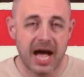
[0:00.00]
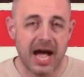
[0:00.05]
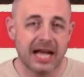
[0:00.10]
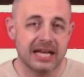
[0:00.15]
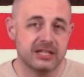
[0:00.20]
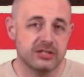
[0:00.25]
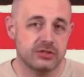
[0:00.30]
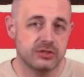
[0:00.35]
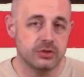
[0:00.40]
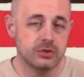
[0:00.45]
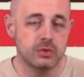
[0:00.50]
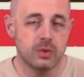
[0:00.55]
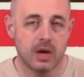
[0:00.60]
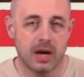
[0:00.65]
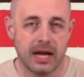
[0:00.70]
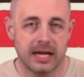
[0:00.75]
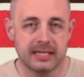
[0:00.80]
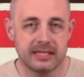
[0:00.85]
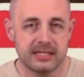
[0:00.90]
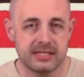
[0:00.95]
I do
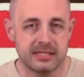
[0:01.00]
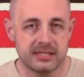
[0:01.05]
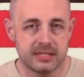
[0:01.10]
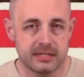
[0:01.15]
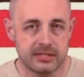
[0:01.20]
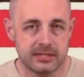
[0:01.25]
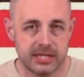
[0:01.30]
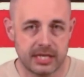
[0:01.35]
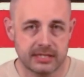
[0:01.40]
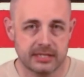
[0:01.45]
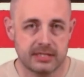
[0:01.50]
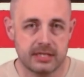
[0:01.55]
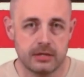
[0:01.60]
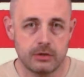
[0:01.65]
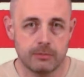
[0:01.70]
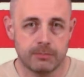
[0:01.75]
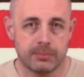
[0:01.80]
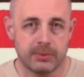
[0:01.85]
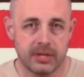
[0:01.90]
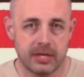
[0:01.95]
highly suggest that
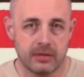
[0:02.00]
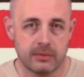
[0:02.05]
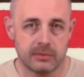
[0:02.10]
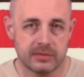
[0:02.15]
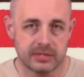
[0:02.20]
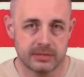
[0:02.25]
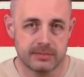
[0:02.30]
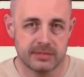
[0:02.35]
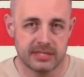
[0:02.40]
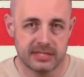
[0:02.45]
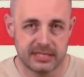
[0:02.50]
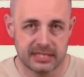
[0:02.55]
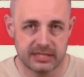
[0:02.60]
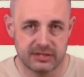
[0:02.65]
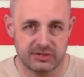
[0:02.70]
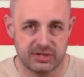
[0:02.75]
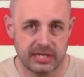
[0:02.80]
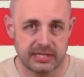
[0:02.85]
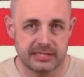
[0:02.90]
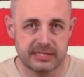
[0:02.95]
you play with some of the
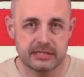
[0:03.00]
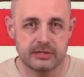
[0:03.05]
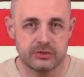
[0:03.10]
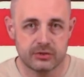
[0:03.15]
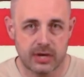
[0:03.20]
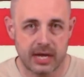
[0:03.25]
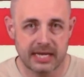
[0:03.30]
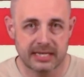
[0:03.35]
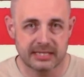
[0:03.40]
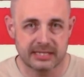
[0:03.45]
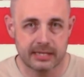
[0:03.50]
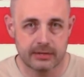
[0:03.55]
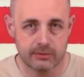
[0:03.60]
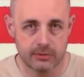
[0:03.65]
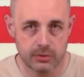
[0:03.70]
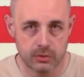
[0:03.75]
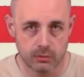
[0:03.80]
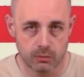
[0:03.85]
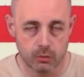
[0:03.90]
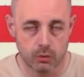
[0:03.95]
suggested tracks that
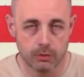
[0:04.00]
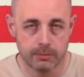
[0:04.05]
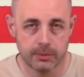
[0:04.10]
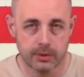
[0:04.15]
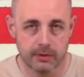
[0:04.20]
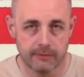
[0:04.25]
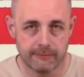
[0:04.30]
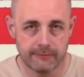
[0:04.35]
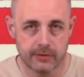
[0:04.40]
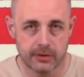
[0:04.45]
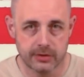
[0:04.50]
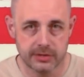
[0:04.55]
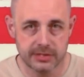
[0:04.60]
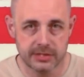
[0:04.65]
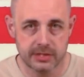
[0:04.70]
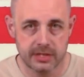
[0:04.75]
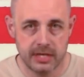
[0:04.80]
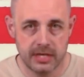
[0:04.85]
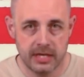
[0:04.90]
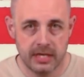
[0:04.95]
are in the rulebook
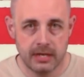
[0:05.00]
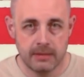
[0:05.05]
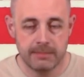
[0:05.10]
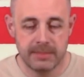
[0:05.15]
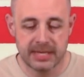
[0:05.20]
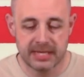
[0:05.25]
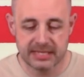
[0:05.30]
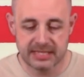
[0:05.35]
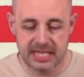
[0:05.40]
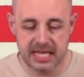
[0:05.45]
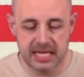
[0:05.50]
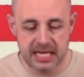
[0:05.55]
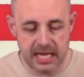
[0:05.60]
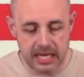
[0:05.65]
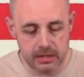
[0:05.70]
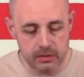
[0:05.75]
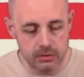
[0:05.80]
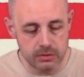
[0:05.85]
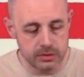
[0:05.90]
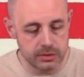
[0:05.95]
first, because they
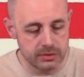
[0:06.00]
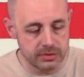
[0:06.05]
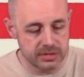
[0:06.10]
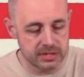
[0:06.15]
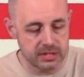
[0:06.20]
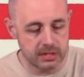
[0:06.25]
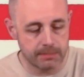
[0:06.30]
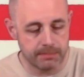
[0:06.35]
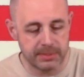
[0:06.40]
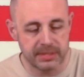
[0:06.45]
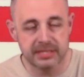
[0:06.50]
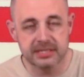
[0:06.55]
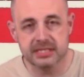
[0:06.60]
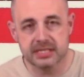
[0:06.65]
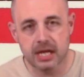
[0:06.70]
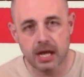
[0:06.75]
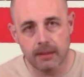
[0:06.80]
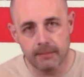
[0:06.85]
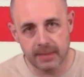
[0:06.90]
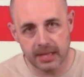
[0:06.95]
get you used to the pit
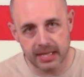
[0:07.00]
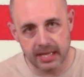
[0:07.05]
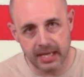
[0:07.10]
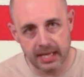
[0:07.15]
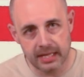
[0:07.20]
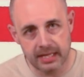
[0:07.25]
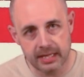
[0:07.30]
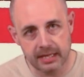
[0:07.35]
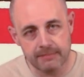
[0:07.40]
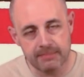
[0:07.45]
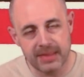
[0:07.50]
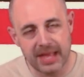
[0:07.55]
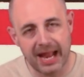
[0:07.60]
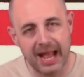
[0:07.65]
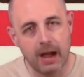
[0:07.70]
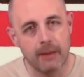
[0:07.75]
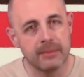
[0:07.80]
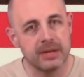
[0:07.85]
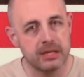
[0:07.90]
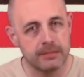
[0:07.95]
stop mechanic,
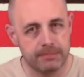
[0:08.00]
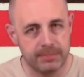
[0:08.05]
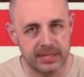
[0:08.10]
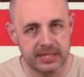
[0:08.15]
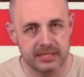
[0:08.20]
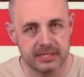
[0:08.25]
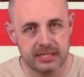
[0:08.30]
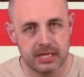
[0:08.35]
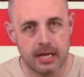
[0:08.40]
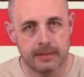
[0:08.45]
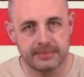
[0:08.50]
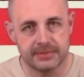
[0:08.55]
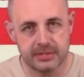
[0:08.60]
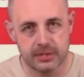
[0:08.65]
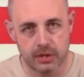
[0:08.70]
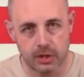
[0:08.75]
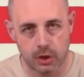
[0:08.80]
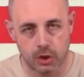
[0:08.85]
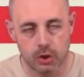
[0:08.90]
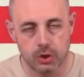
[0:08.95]
how many pit stops
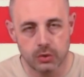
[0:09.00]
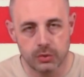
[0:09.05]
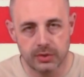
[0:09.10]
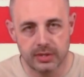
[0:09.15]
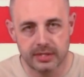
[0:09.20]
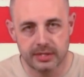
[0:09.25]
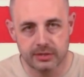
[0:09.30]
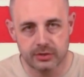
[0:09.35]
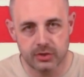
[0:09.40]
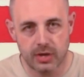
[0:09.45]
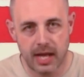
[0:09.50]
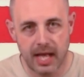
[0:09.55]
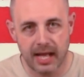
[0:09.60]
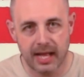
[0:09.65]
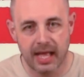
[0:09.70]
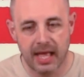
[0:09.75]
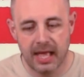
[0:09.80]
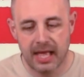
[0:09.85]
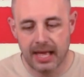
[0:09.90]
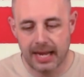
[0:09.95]
to include in a
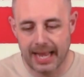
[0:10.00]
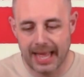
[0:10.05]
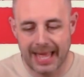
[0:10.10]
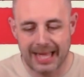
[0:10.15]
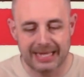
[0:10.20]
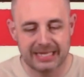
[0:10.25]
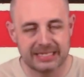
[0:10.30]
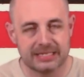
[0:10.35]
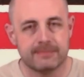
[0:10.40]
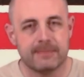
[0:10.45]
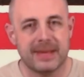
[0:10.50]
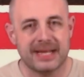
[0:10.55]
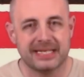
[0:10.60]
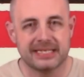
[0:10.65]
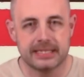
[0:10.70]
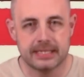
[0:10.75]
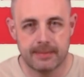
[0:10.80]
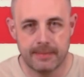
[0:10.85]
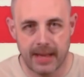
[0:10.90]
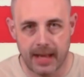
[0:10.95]
track, and how to
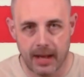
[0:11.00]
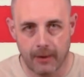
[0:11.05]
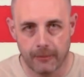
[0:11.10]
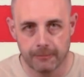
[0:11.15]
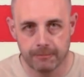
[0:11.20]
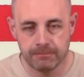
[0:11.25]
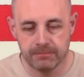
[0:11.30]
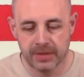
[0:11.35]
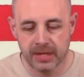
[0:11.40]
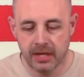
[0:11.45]
space them out.